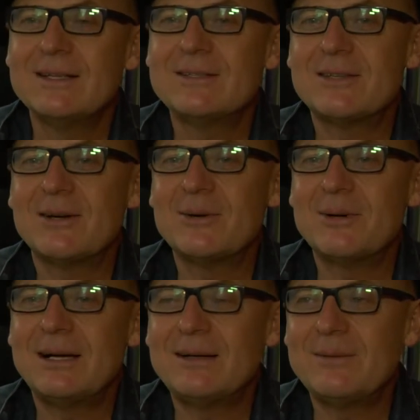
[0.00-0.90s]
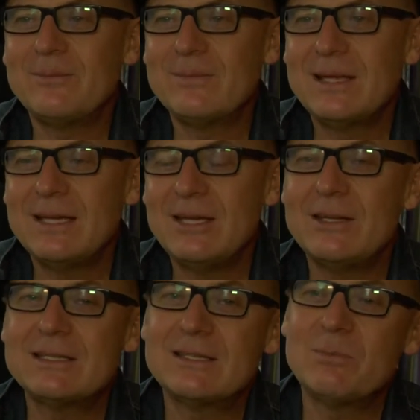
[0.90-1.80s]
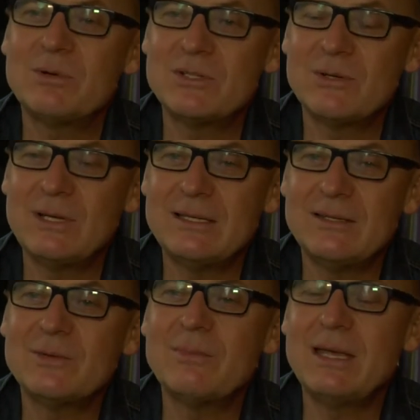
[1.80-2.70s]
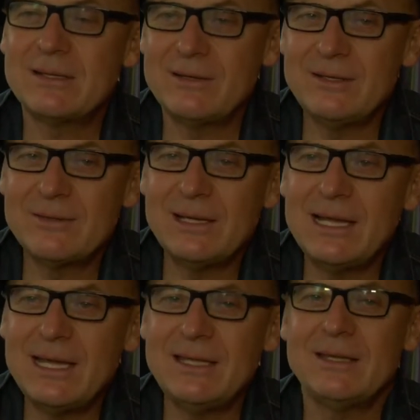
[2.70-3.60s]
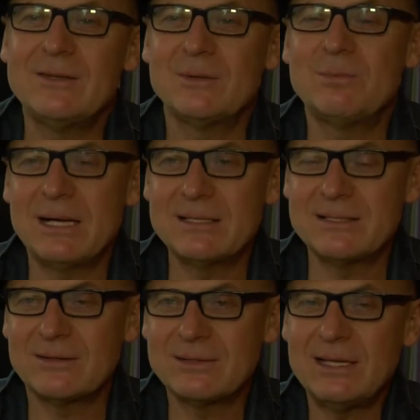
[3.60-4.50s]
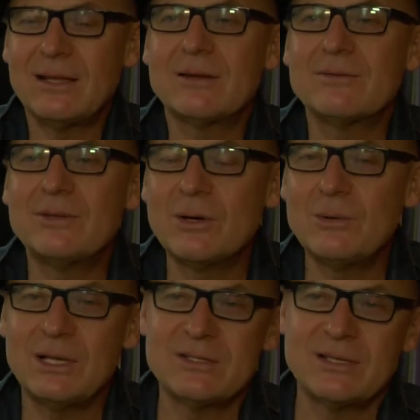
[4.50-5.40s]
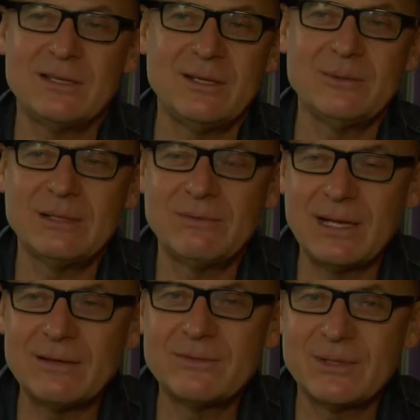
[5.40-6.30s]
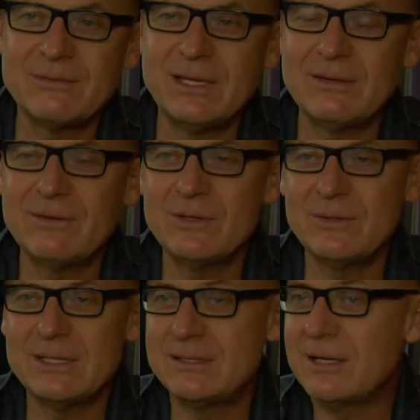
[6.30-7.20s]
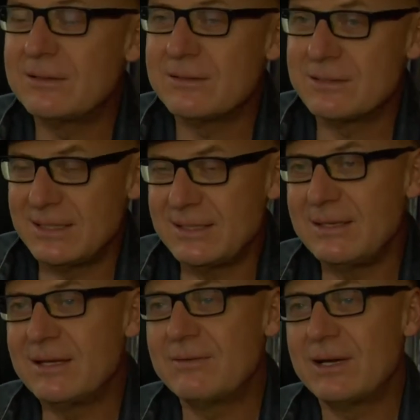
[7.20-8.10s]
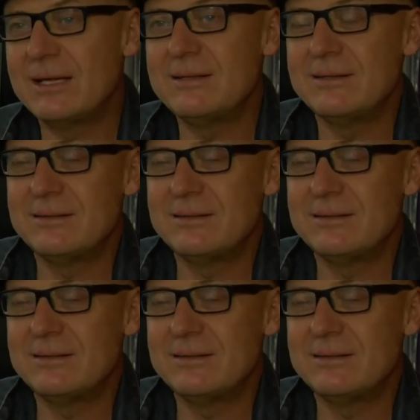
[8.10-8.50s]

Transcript: So. Um, you know, it's an opportunity to make her into a lady, to pass on a lot of knowledge that he would have loved to have given to his daughters that he never had,